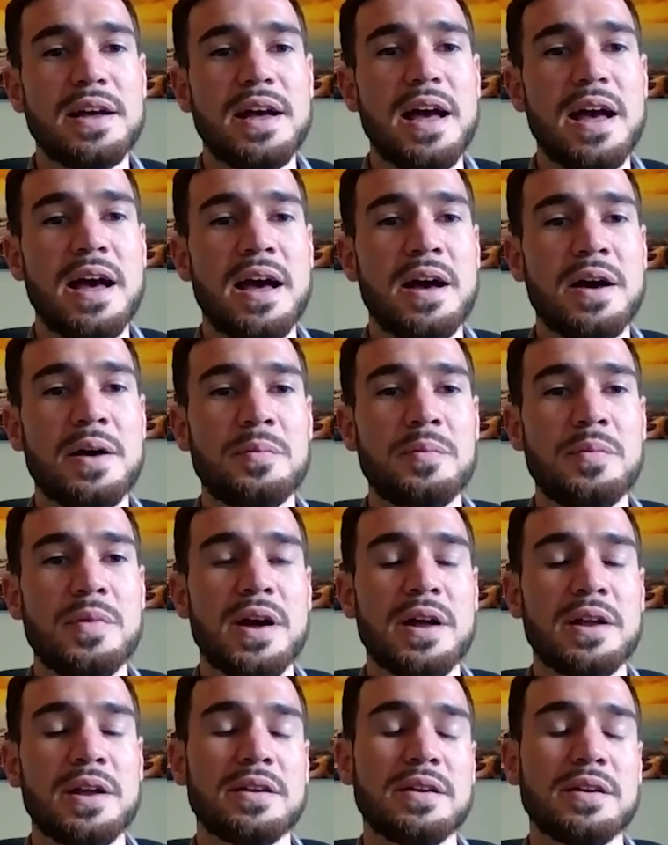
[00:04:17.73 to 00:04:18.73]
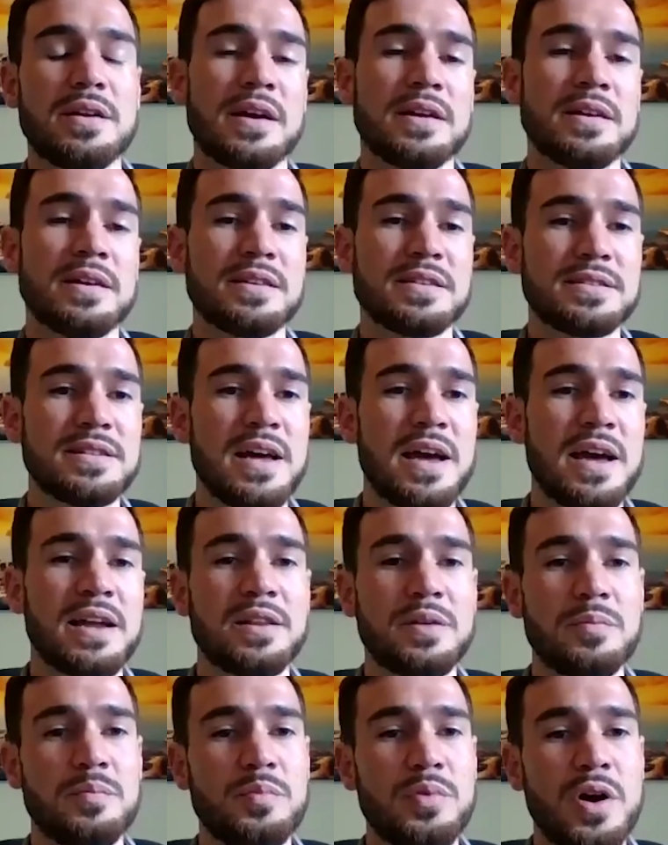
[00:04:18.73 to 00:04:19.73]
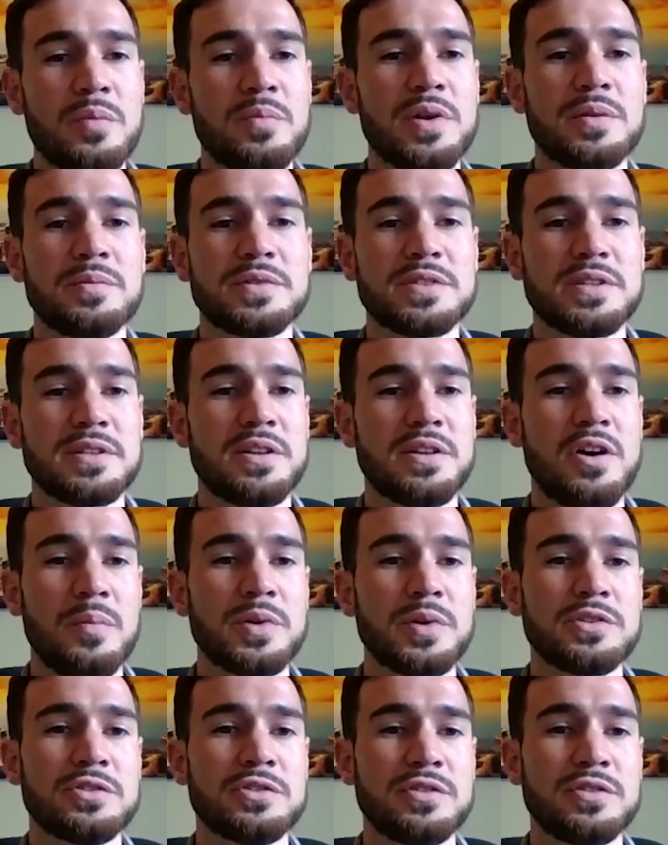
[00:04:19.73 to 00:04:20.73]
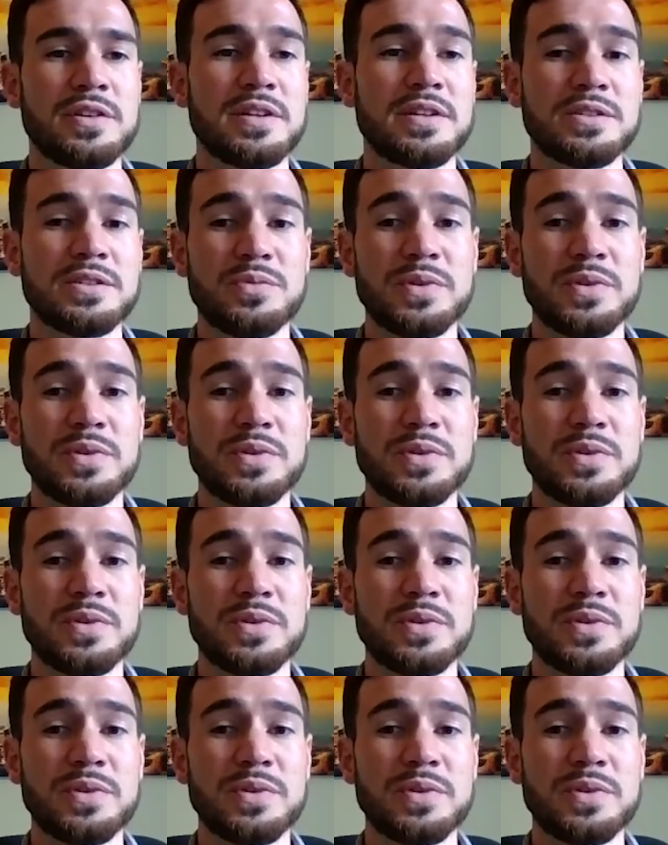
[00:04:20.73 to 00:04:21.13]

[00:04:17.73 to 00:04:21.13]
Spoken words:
and understand the problems and the opportunities